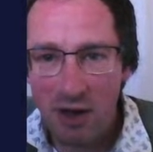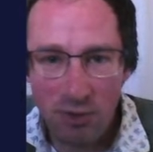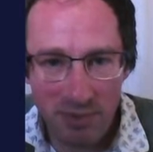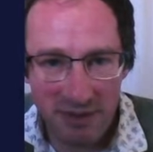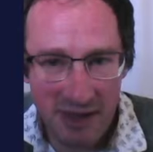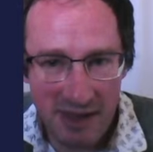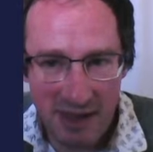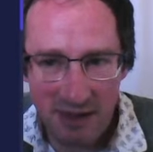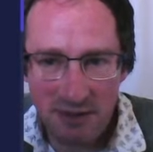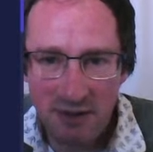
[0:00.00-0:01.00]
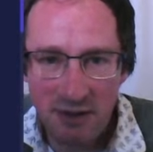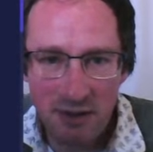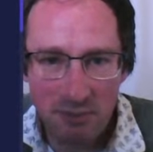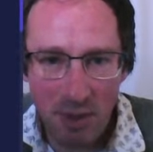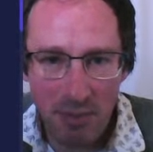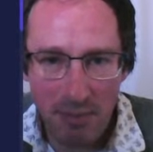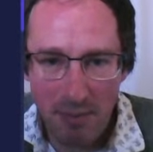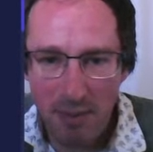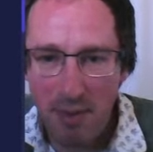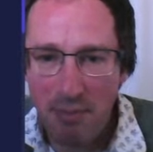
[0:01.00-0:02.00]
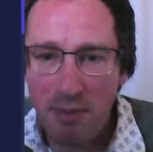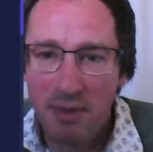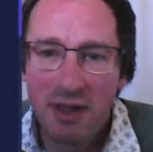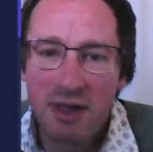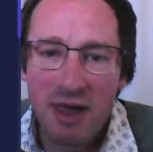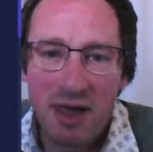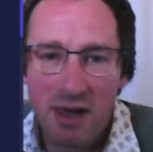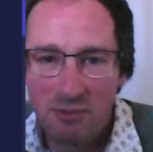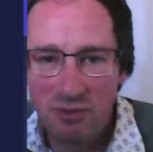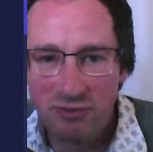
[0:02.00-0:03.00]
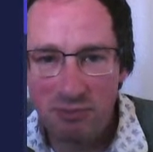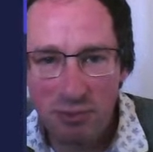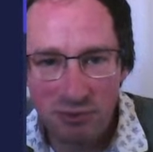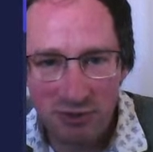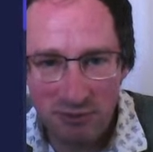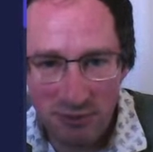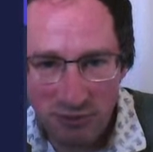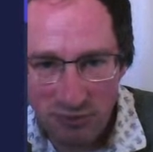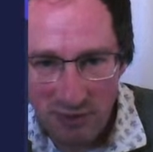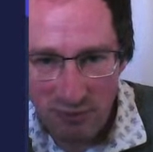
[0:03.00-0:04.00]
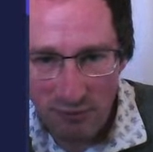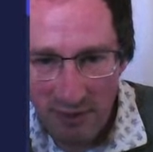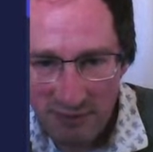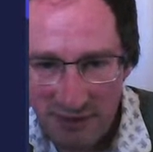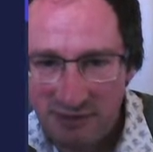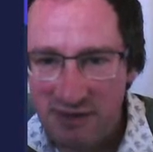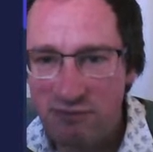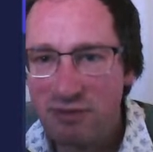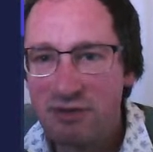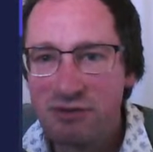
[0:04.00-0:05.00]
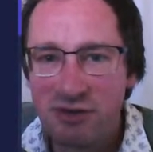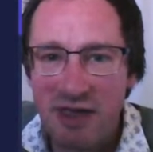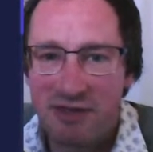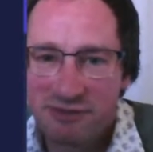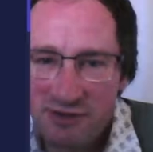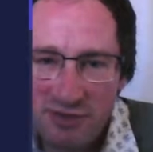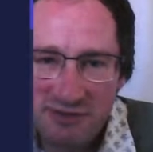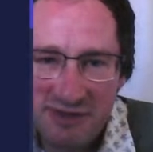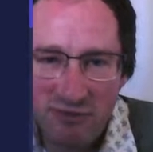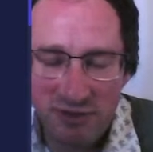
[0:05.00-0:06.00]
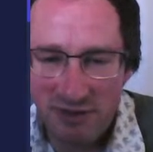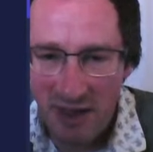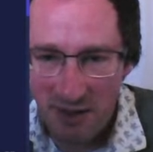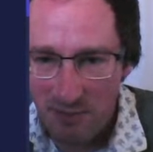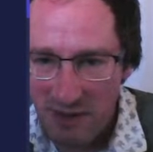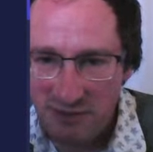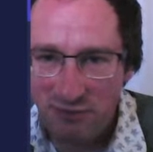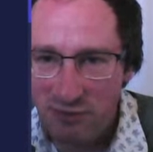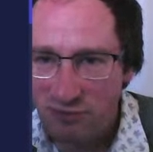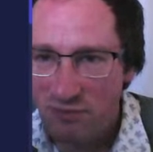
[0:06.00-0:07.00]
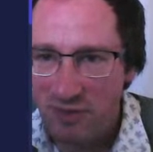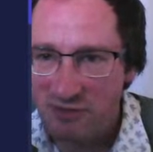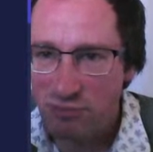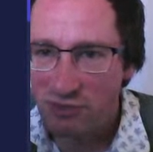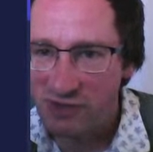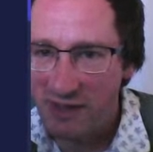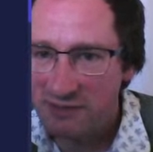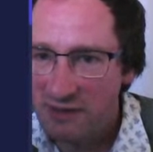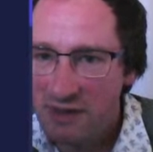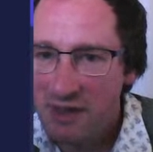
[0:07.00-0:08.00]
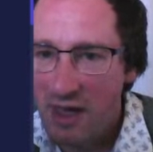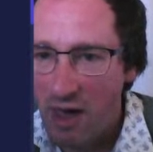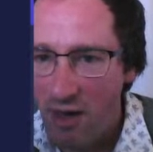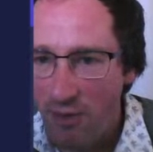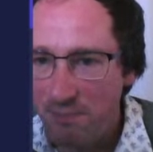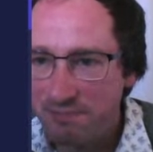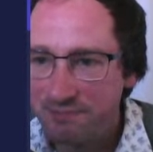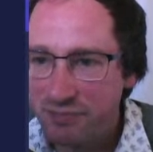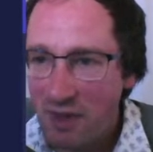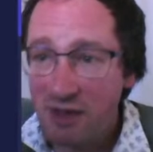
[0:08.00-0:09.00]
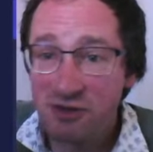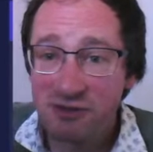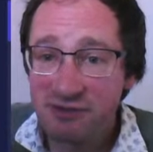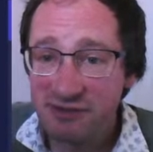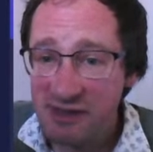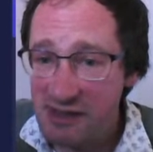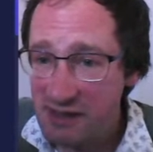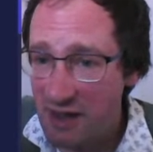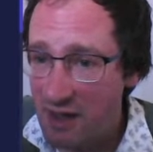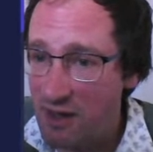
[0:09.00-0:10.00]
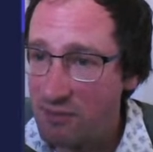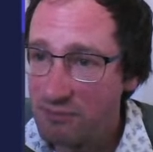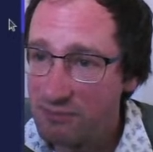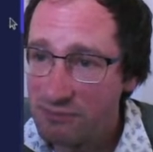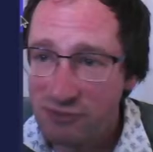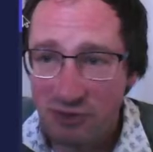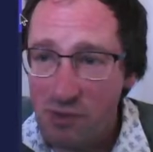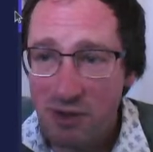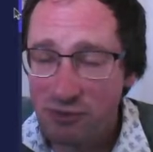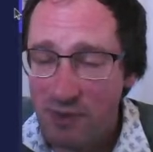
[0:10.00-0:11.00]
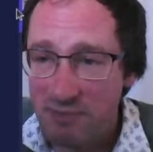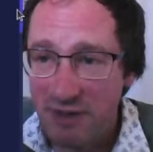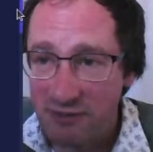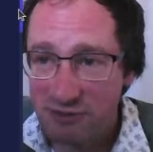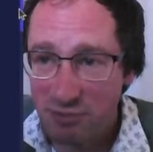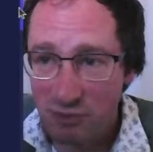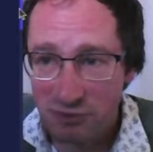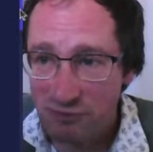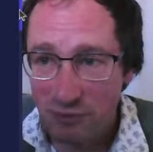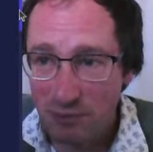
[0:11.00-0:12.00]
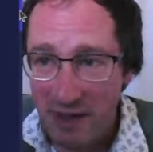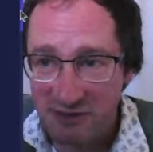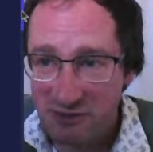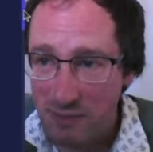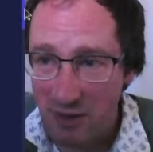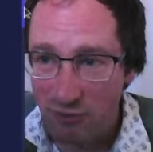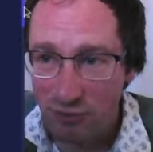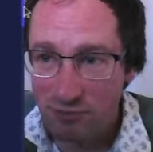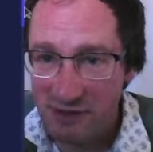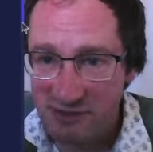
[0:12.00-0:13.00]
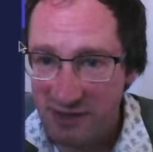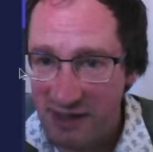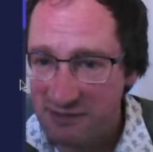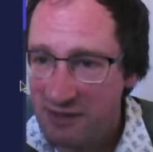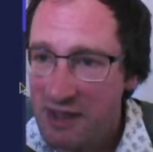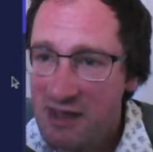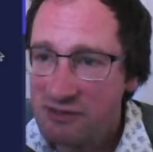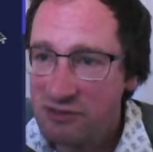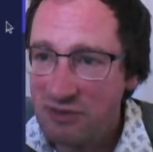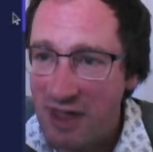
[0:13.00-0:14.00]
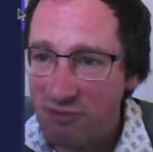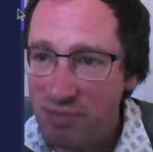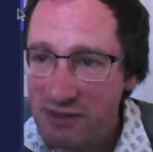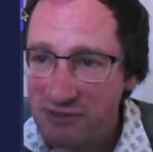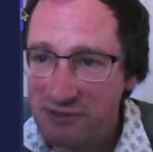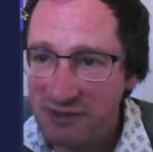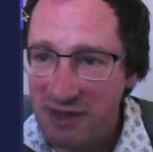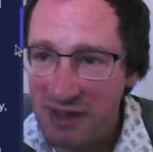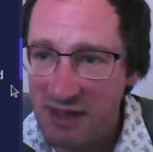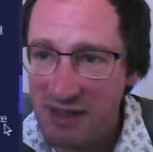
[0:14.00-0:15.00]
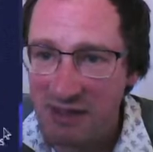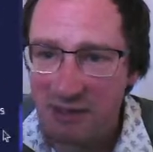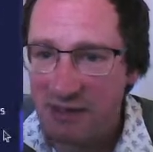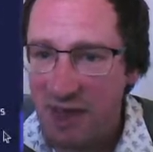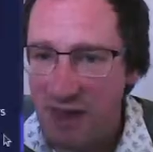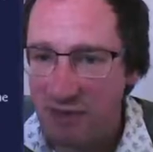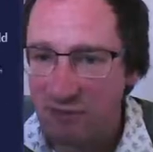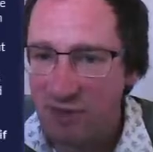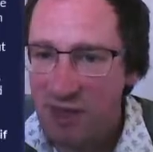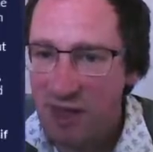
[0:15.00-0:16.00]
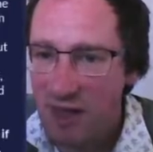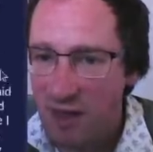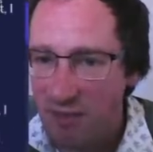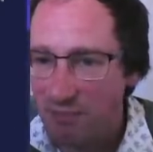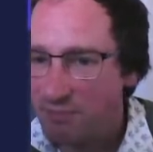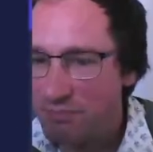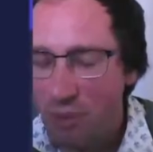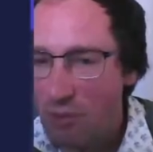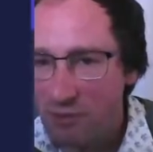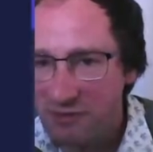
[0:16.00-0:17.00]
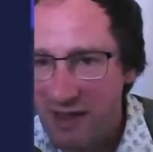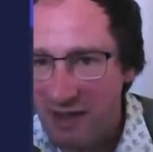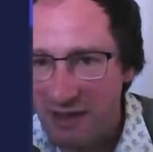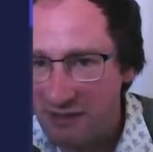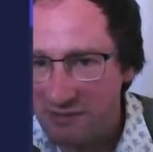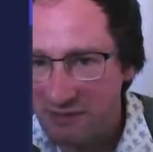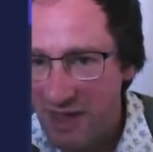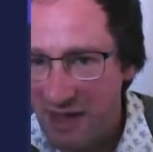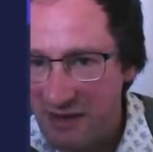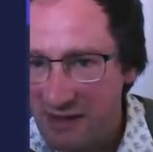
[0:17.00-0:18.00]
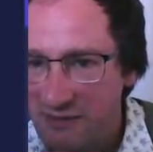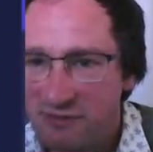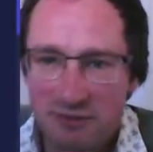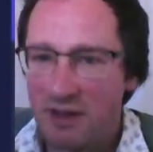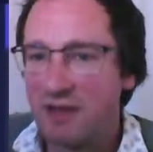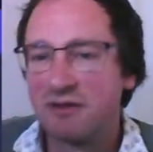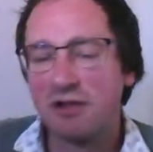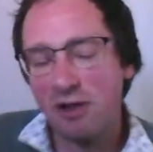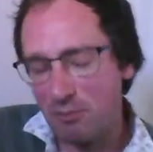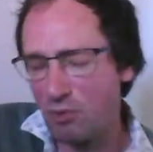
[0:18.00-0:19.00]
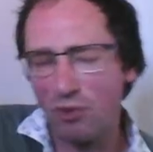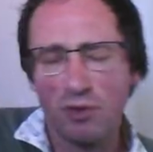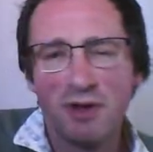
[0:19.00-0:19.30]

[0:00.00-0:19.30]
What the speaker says: open here. Pop, pop, pop, pop, pop, pop. And we've imported 1, 2, 3, 4, 5, 6, 7. Yeah, so the 7 interviews from this project. And you can see, so Quirkos Web now supports full HTML, full rich text. So you can have pictures in here, you can have bold, italics, headings, and a lot more